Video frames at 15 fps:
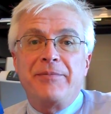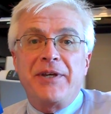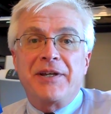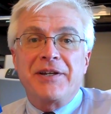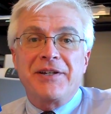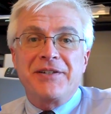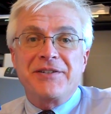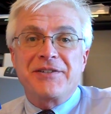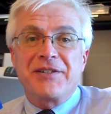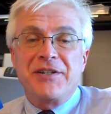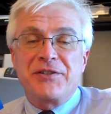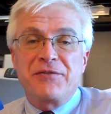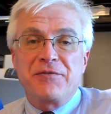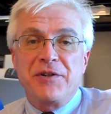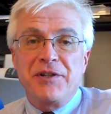because
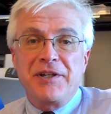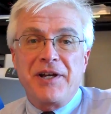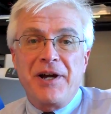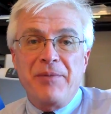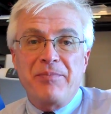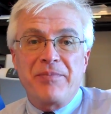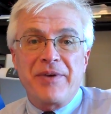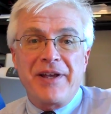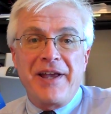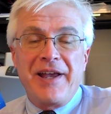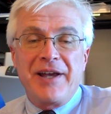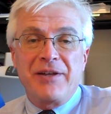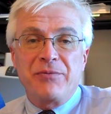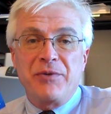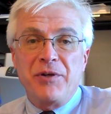it's filling up
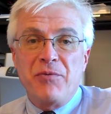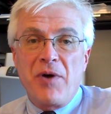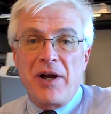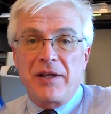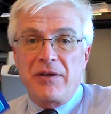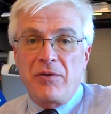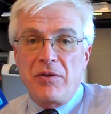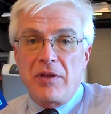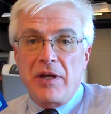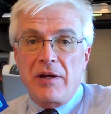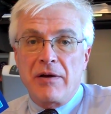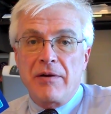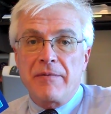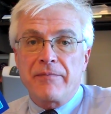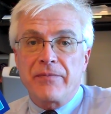and we want you
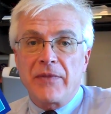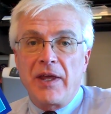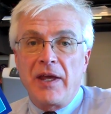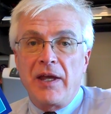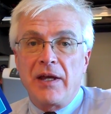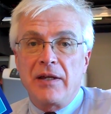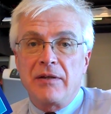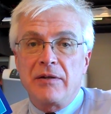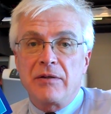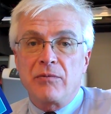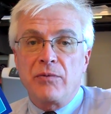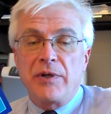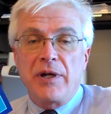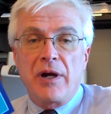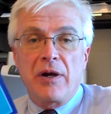there, and
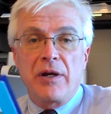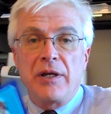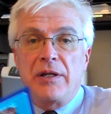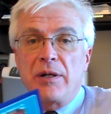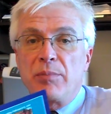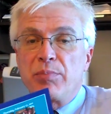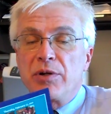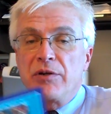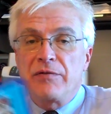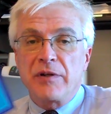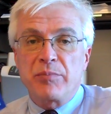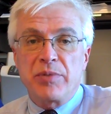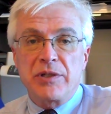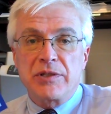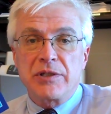we are in a
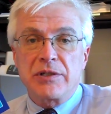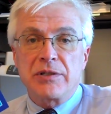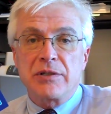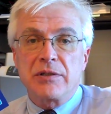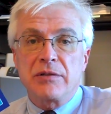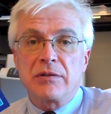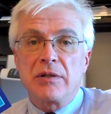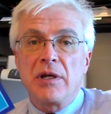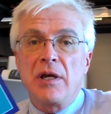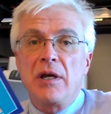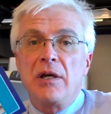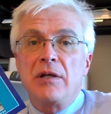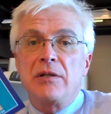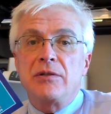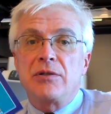perfect position
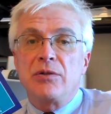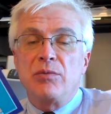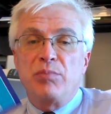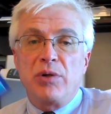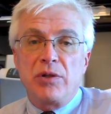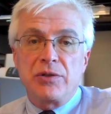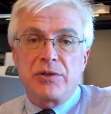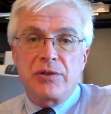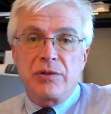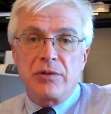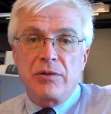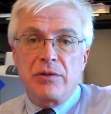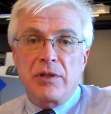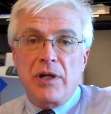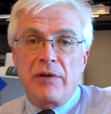to
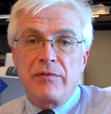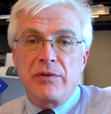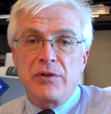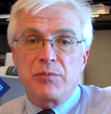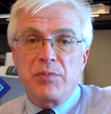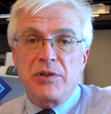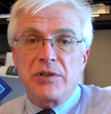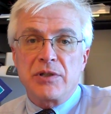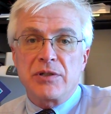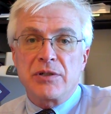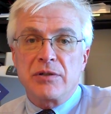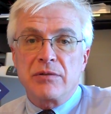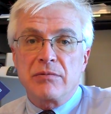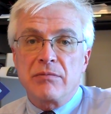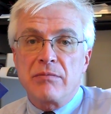bolster the governor's
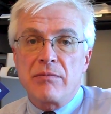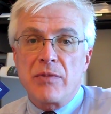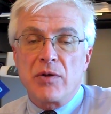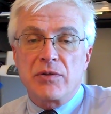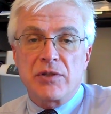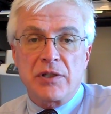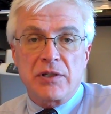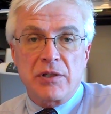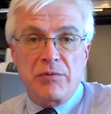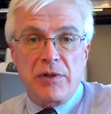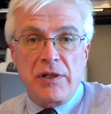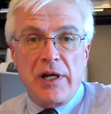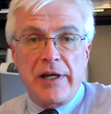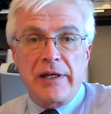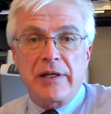position, those things that
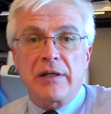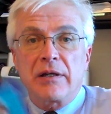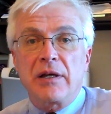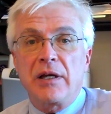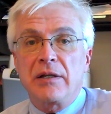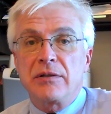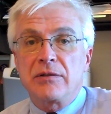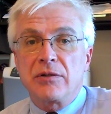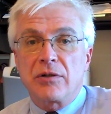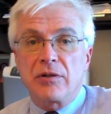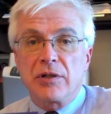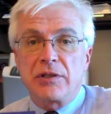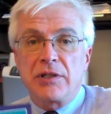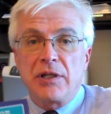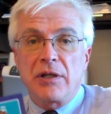we like, and to
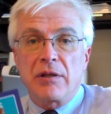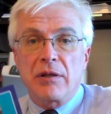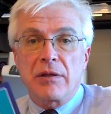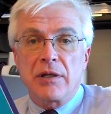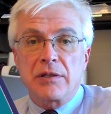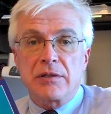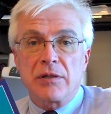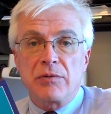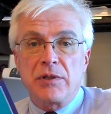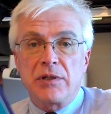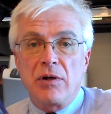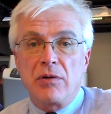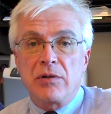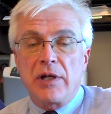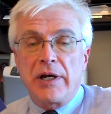critique the things that we
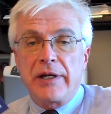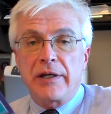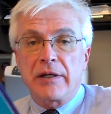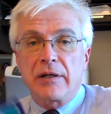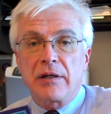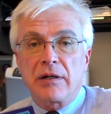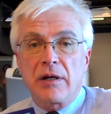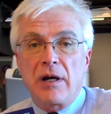don't like,